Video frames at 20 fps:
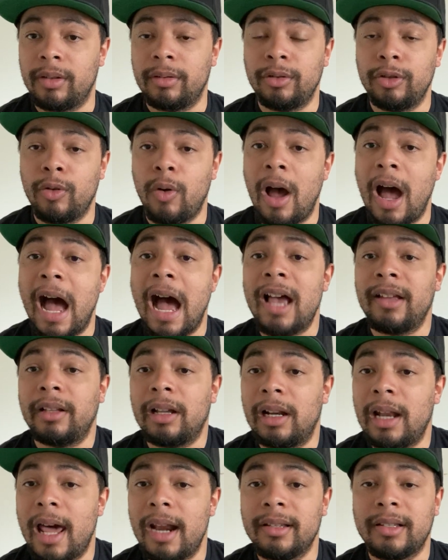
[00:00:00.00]

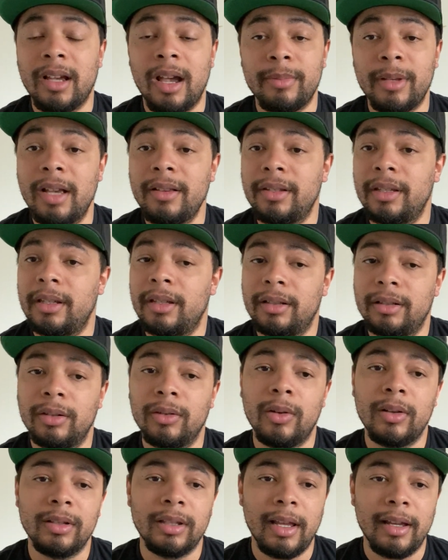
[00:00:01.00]
a lot of times I see it,
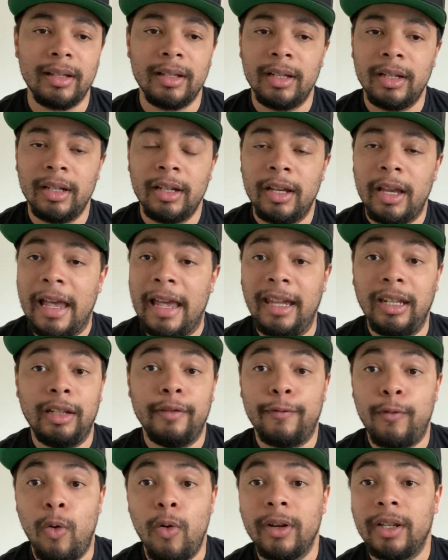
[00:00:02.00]
it's like
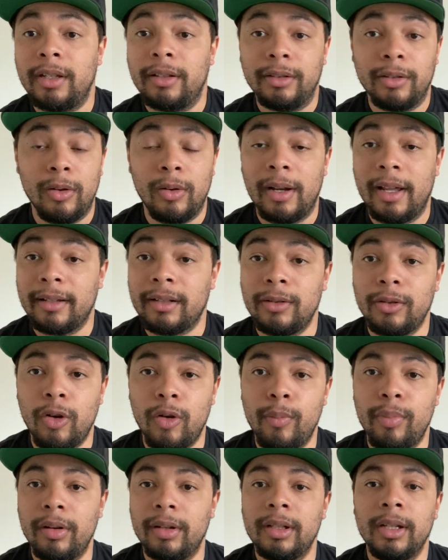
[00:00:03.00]

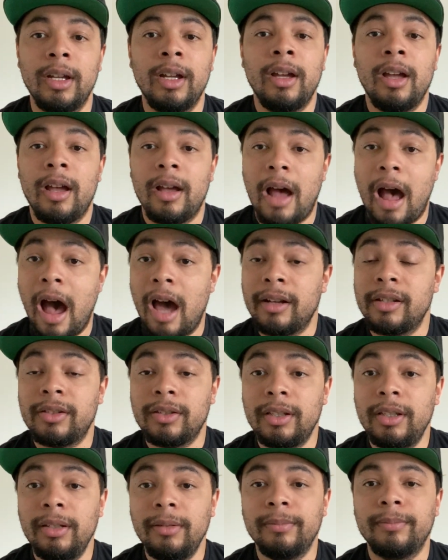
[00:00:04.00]
80-40, but
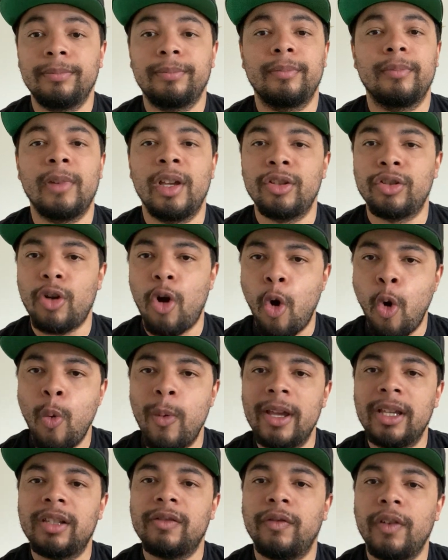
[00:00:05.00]
honestly, it's
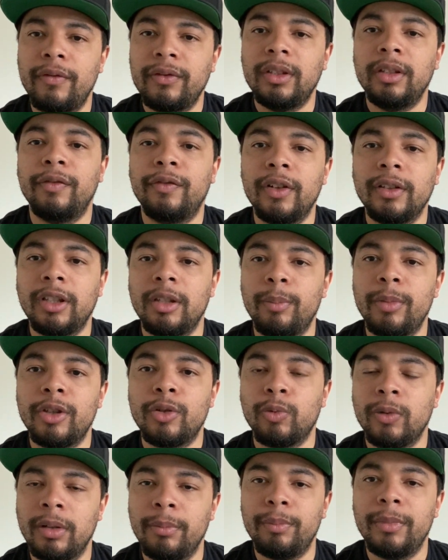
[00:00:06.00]
always 50-50
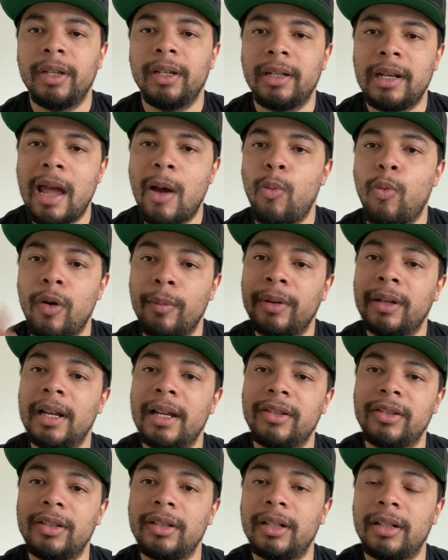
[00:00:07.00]
between me and that woman
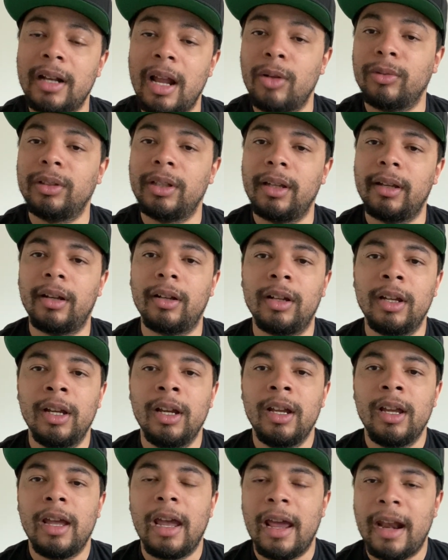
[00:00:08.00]
that's sitting out there.
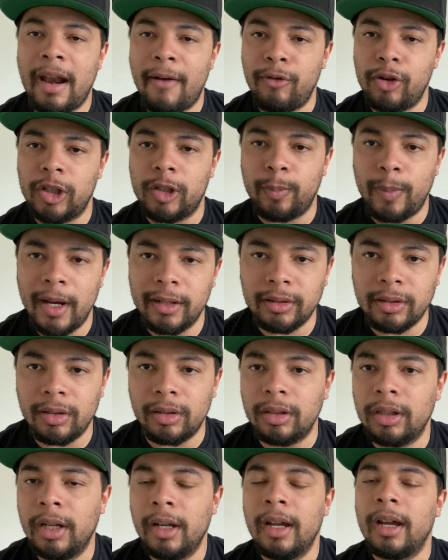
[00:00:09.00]
And I respect
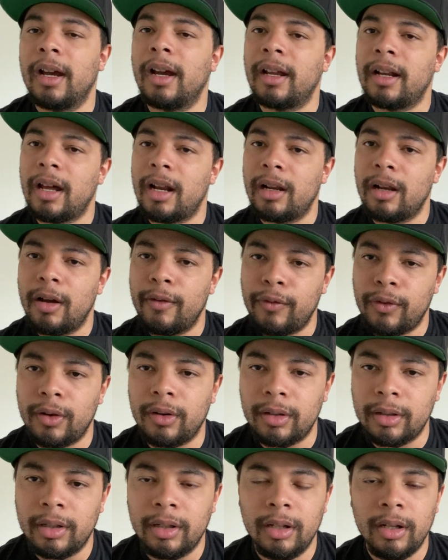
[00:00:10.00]
her and I love
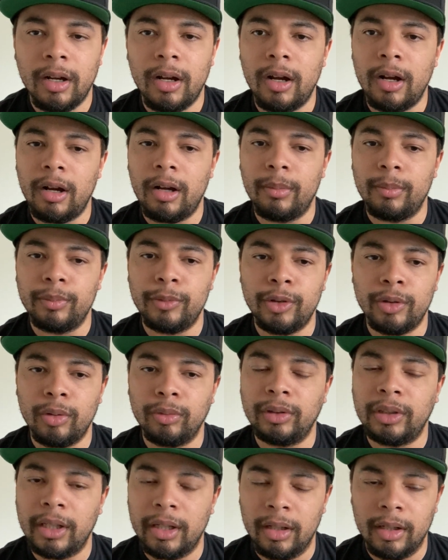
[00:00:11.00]
her,
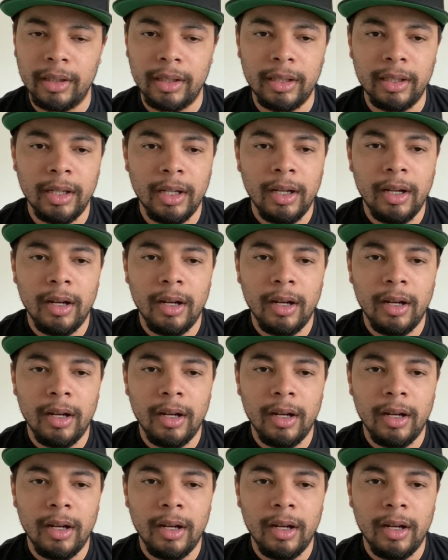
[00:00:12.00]
dearly.